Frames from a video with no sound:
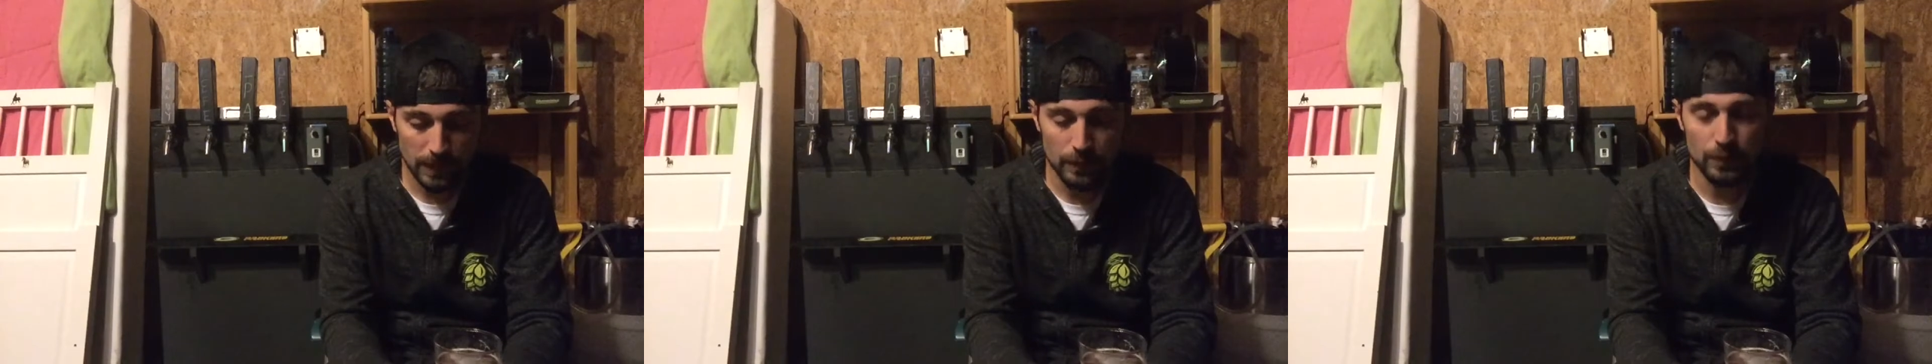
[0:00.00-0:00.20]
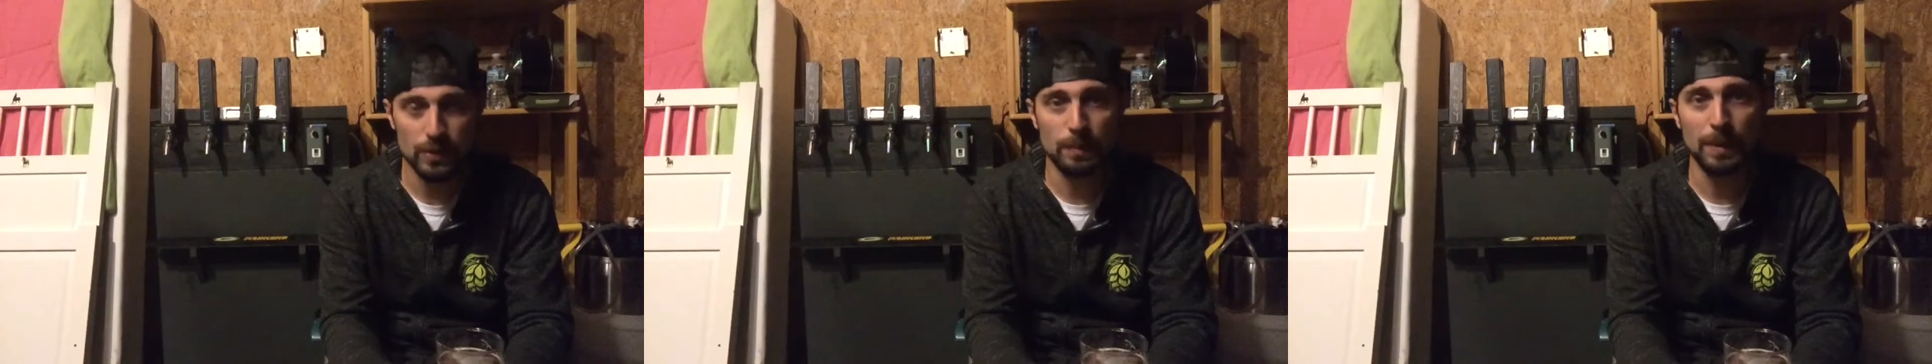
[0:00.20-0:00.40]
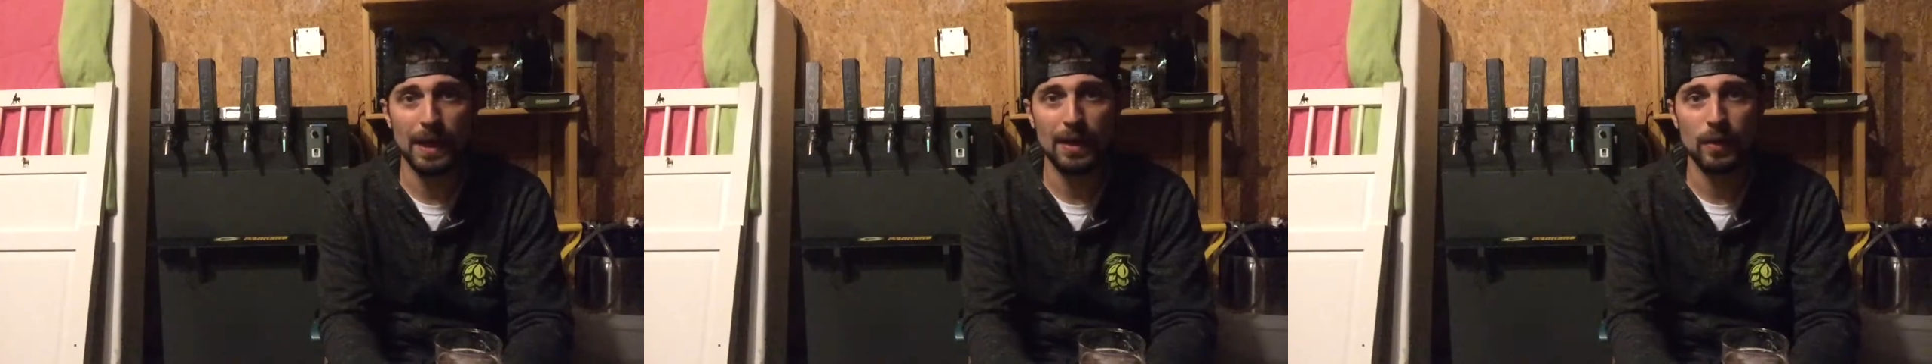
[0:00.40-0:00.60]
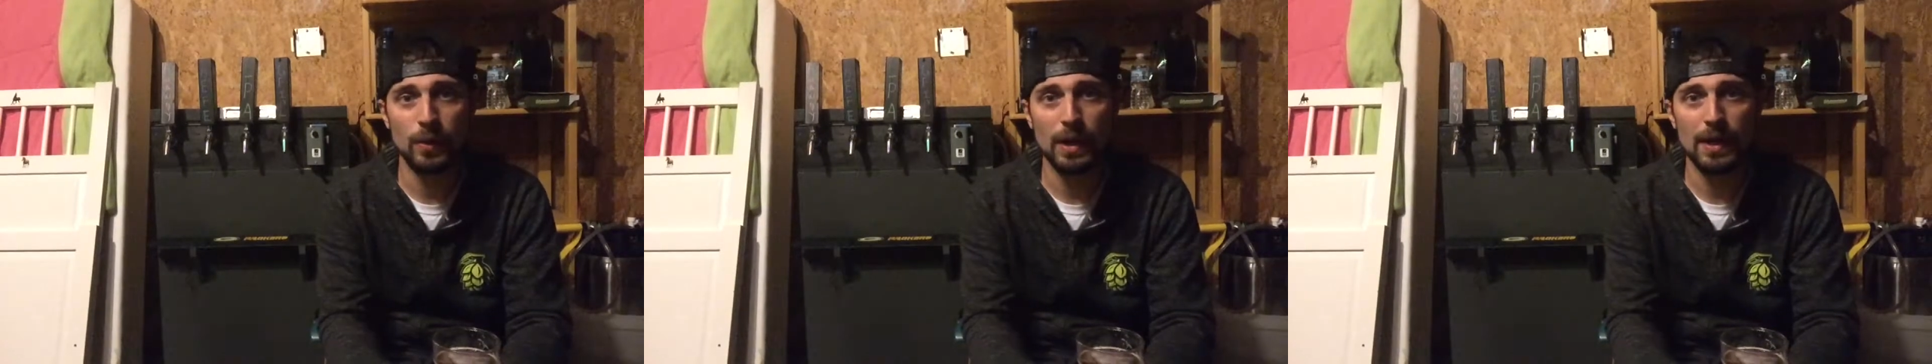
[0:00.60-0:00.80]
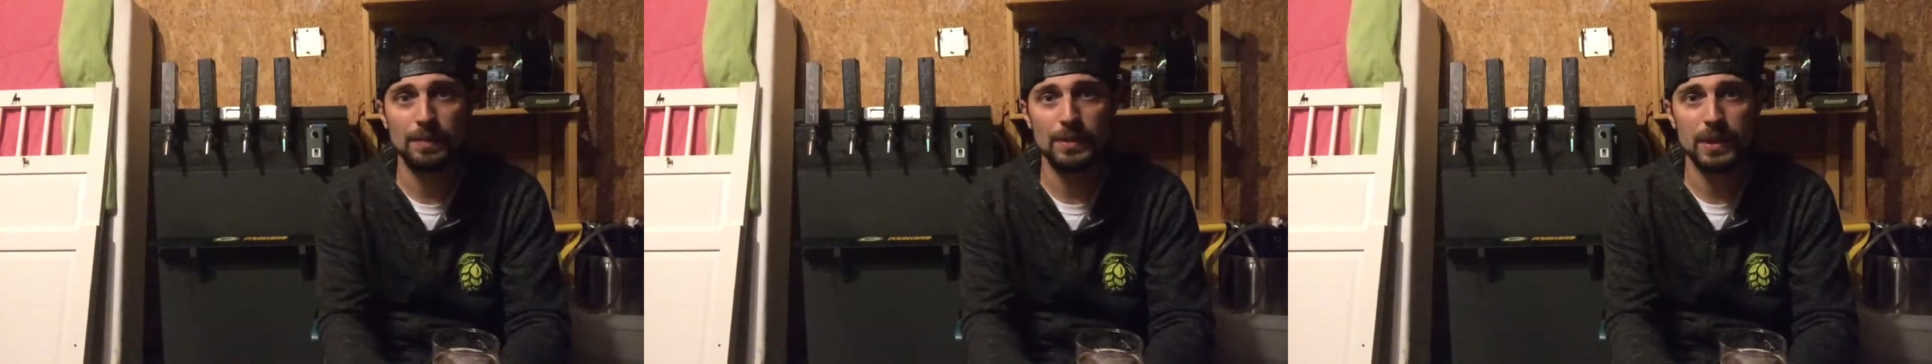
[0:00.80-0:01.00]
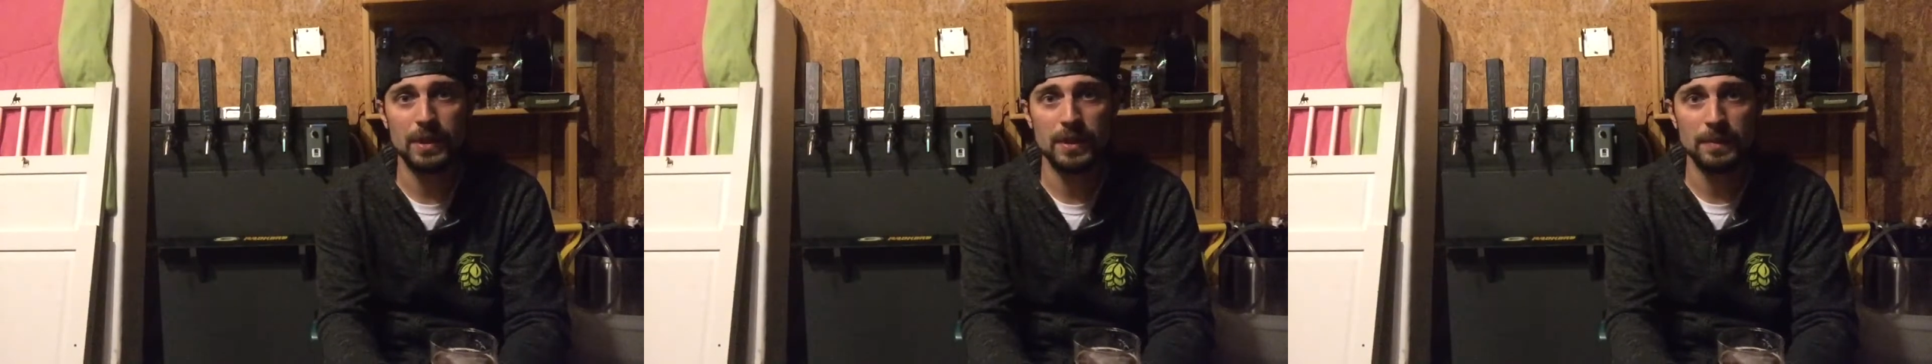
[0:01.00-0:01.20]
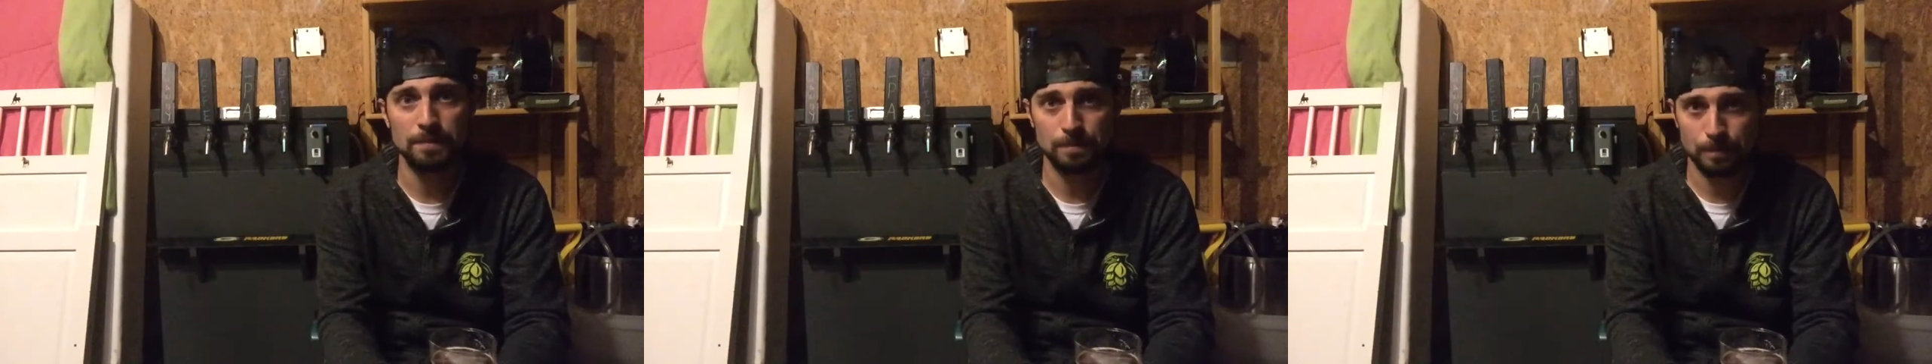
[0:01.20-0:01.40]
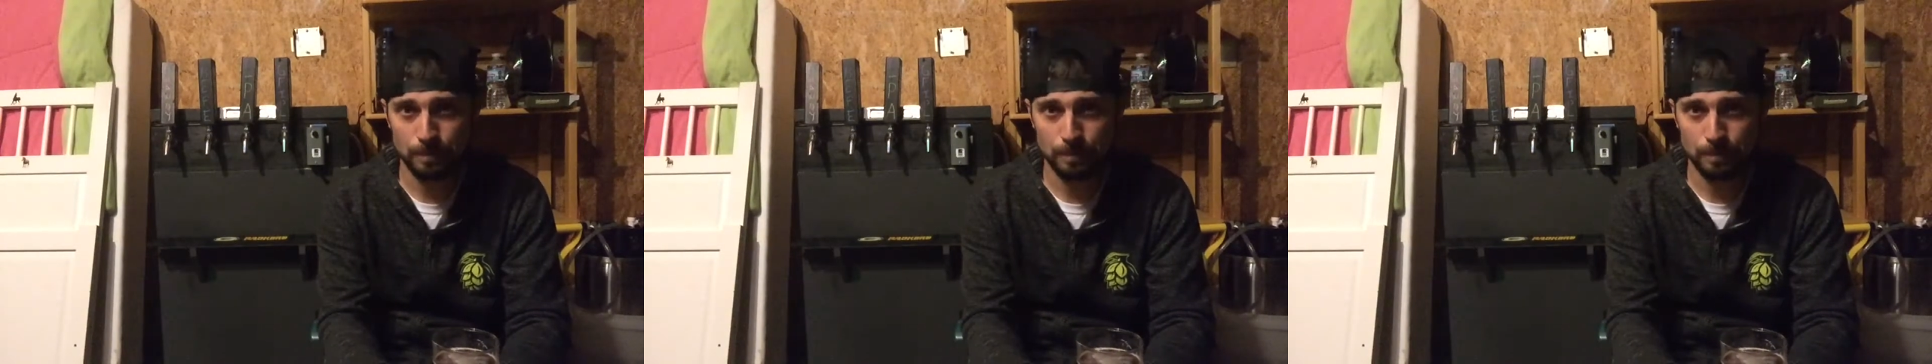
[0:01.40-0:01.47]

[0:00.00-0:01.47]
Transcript: used Apollo hops on it.